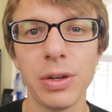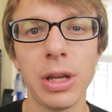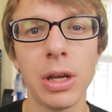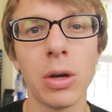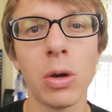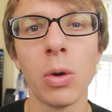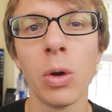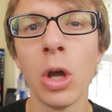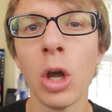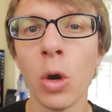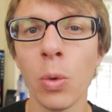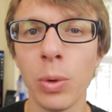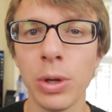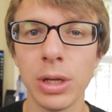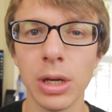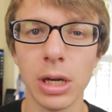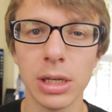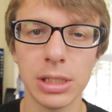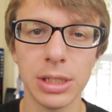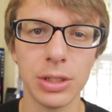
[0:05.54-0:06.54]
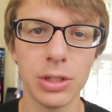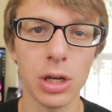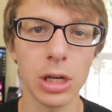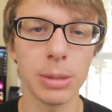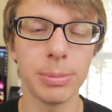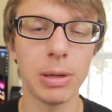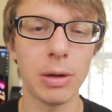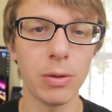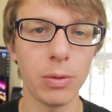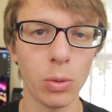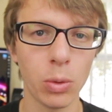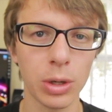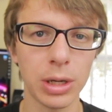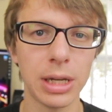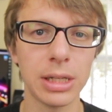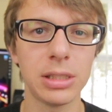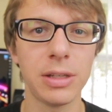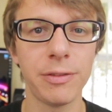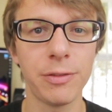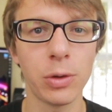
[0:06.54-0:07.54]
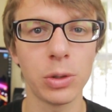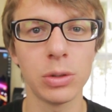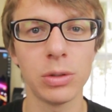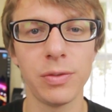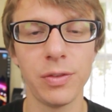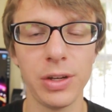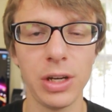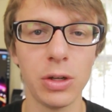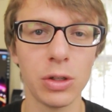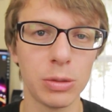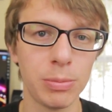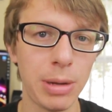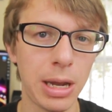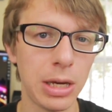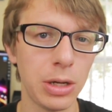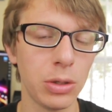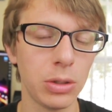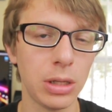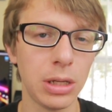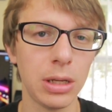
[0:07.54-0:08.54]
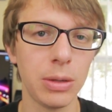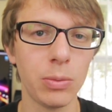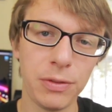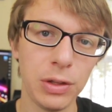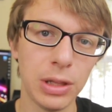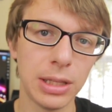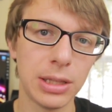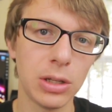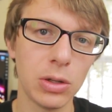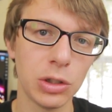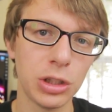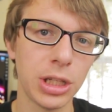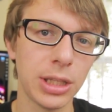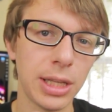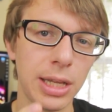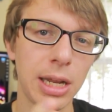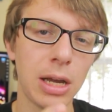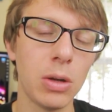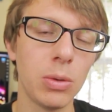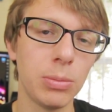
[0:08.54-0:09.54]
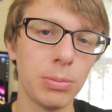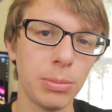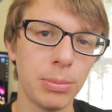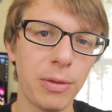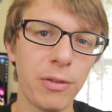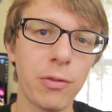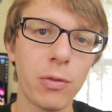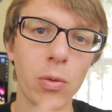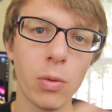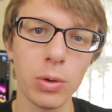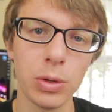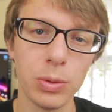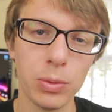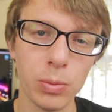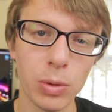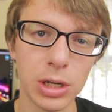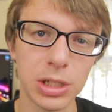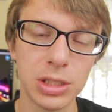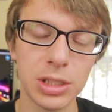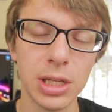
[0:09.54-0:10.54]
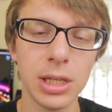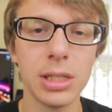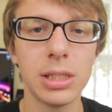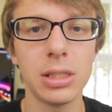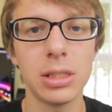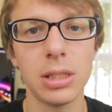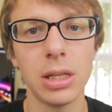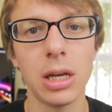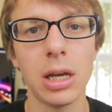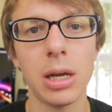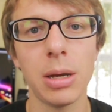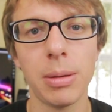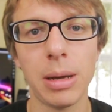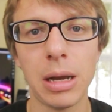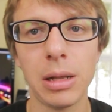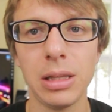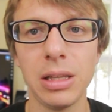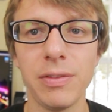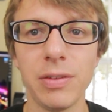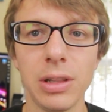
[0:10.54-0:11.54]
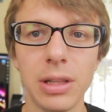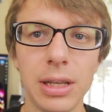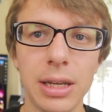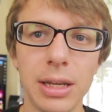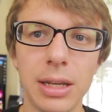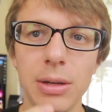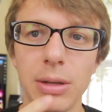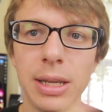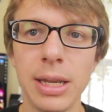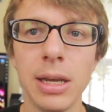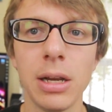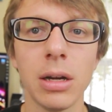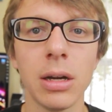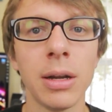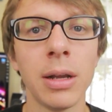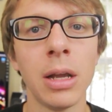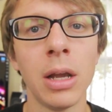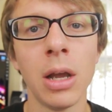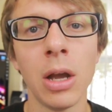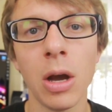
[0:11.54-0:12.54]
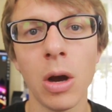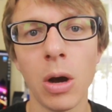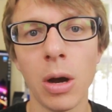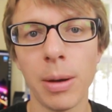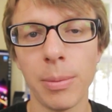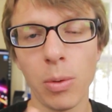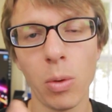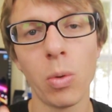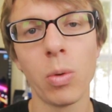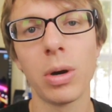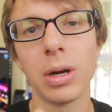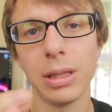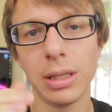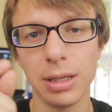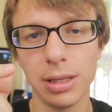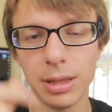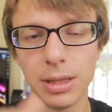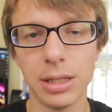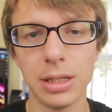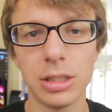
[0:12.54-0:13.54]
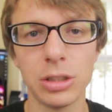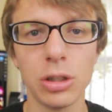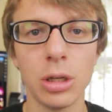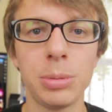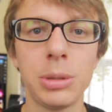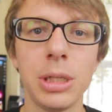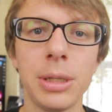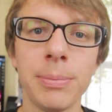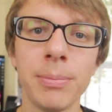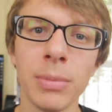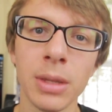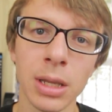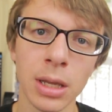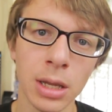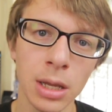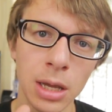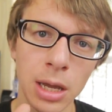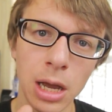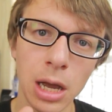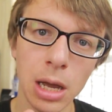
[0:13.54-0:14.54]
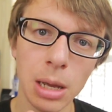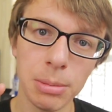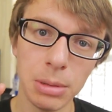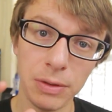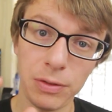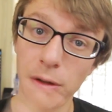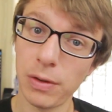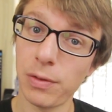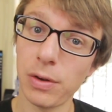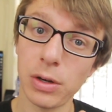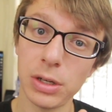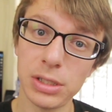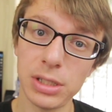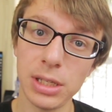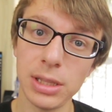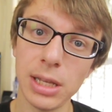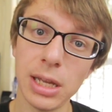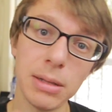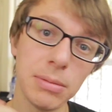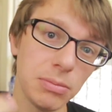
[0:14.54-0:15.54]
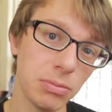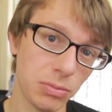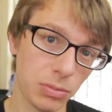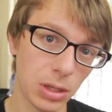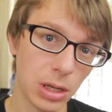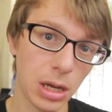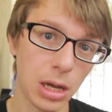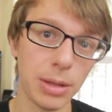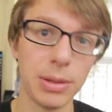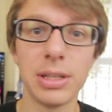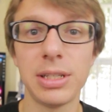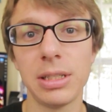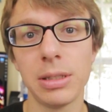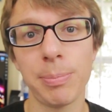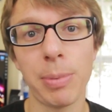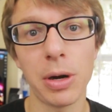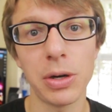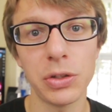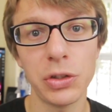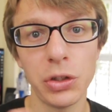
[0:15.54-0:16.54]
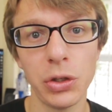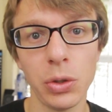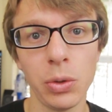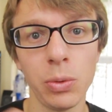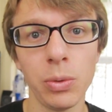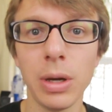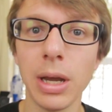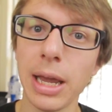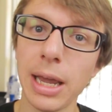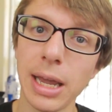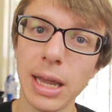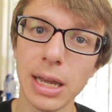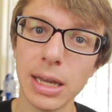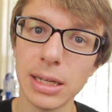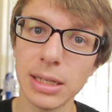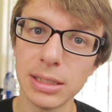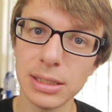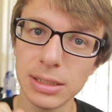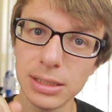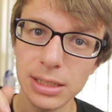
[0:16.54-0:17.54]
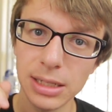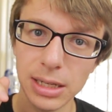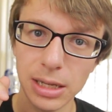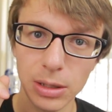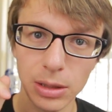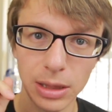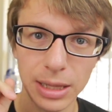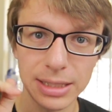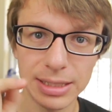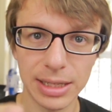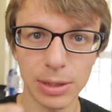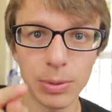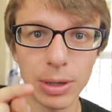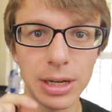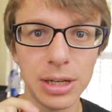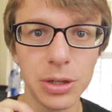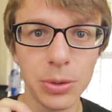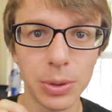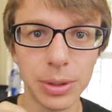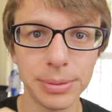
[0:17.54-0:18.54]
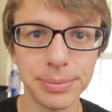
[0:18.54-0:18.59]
video, we actually talk about organizing photos and videos manually. If you'd like to go check that out before you watch this, uh, I'll leave a link here um, or a link in the description. Um, if you have already seen that, uh, this is part two and let's get right into